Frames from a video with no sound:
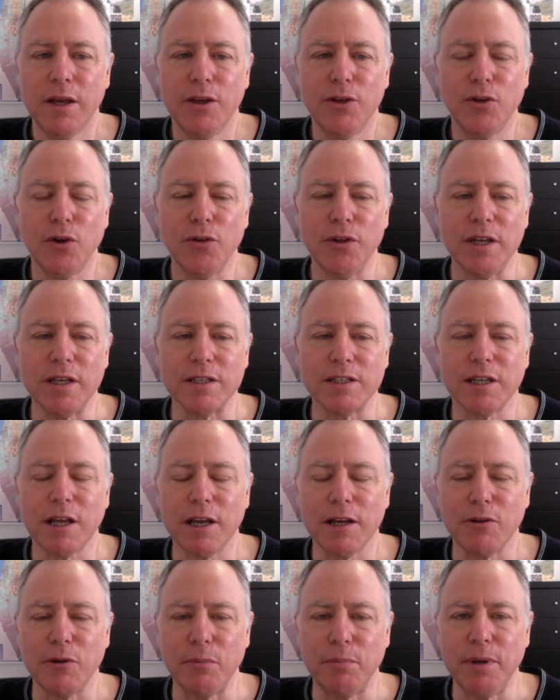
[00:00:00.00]
You know, the
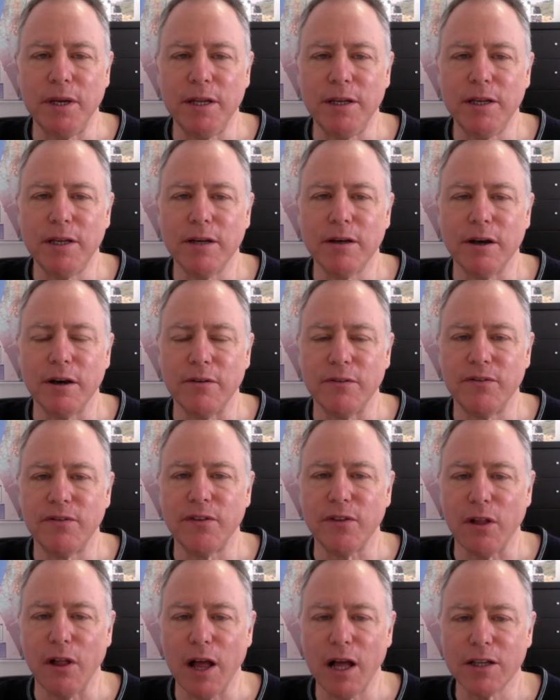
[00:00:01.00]
Encyclopedia of
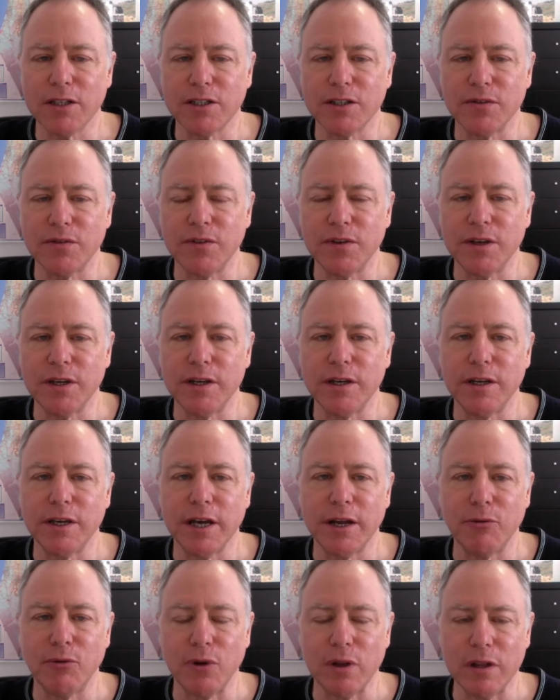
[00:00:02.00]
Philosophy
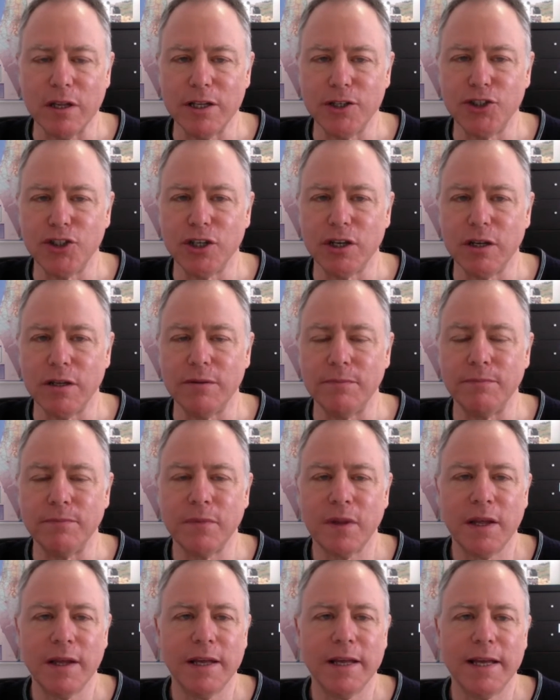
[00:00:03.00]
and Religion,
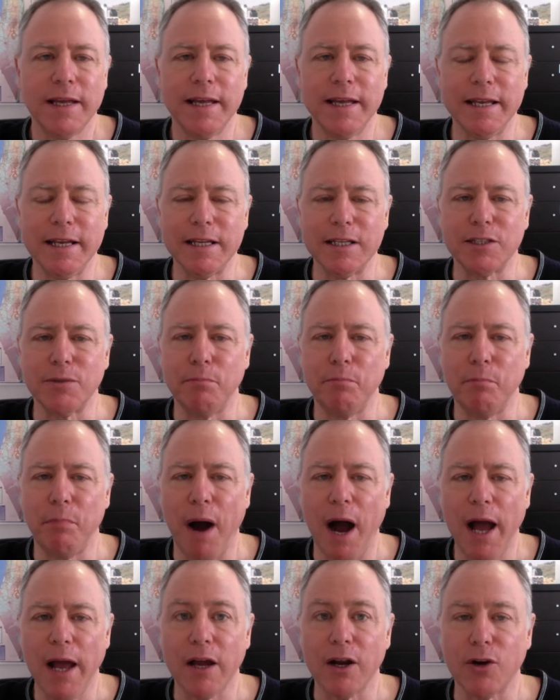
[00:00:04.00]
in its
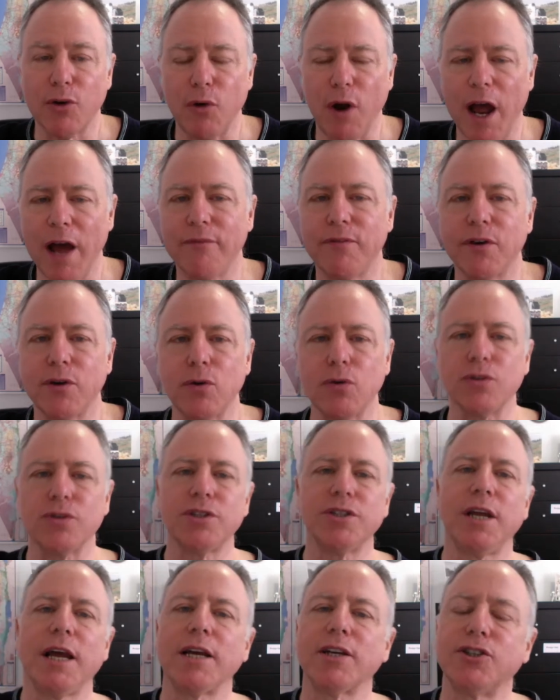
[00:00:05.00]
biographical
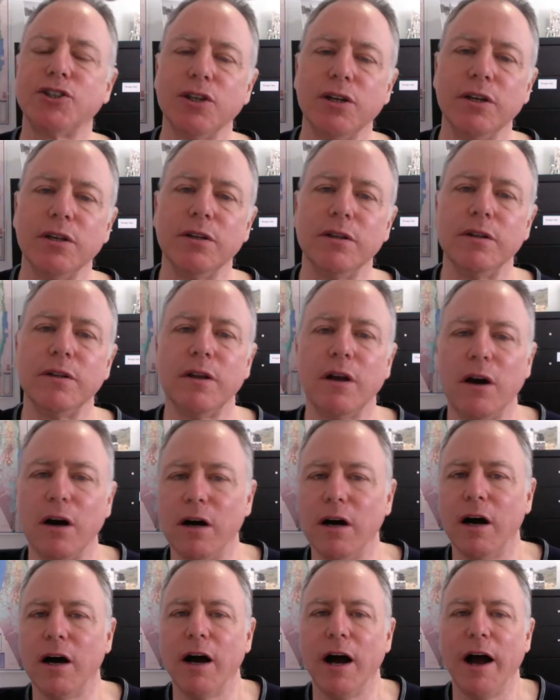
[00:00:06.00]
section
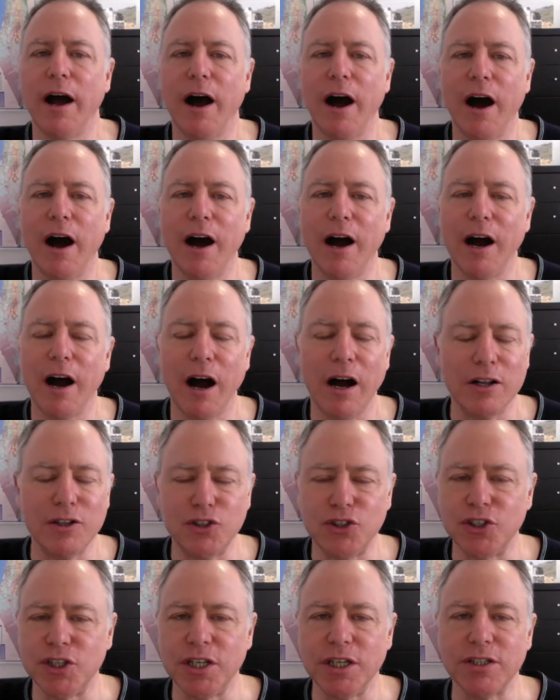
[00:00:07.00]
on
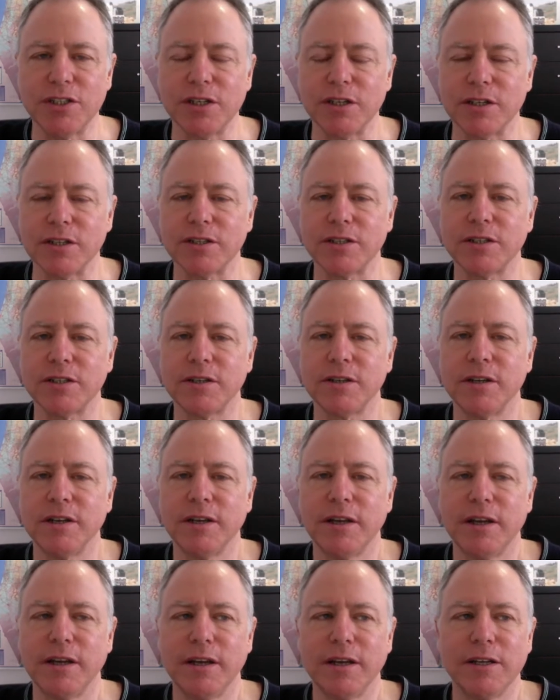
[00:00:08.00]
Jesus,
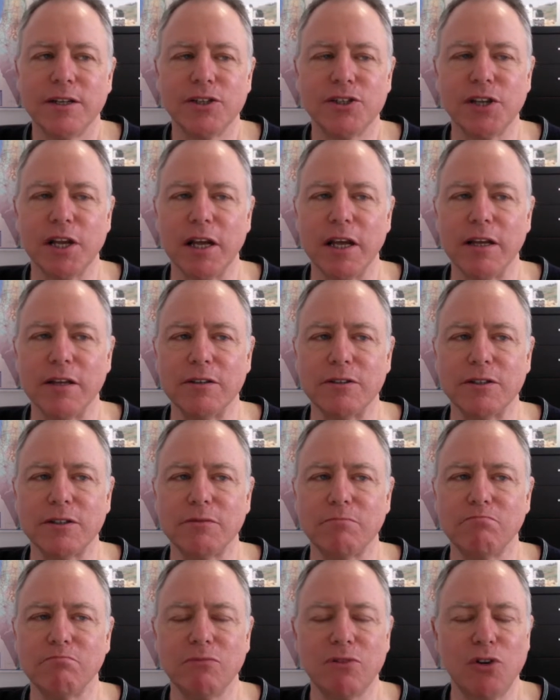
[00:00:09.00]

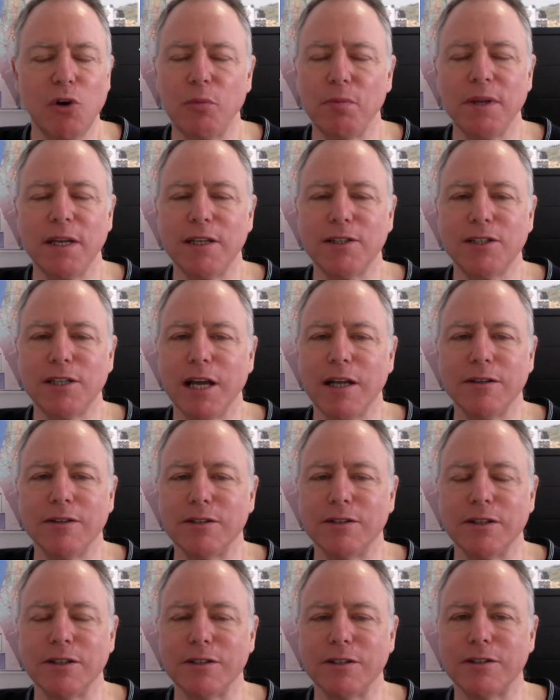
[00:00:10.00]
says the opening
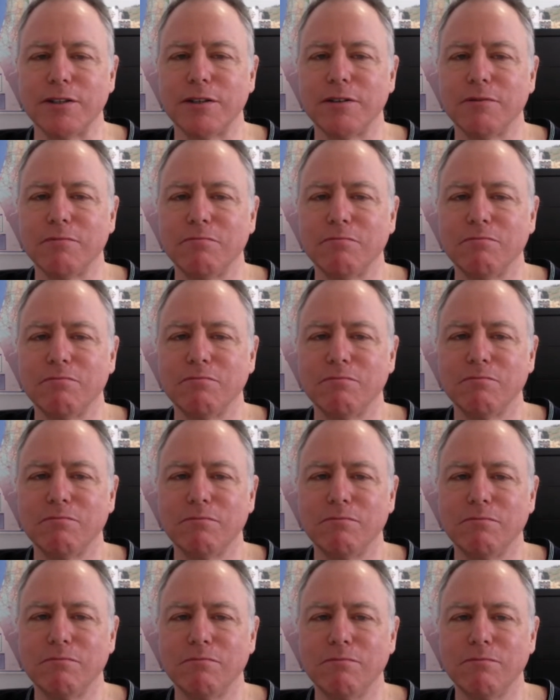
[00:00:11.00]
sentence is
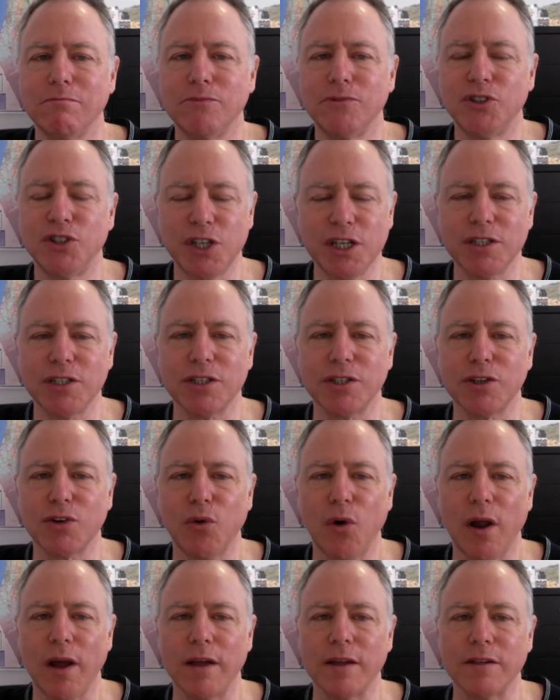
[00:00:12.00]
Jesus
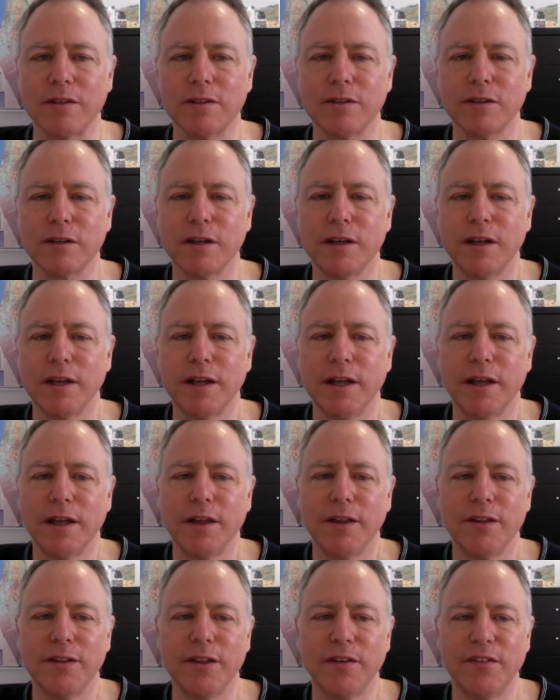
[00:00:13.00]
Christ,
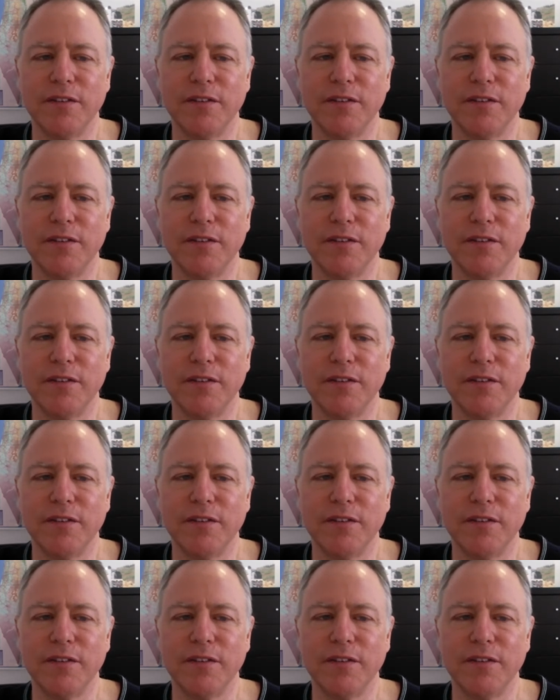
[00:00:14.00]
the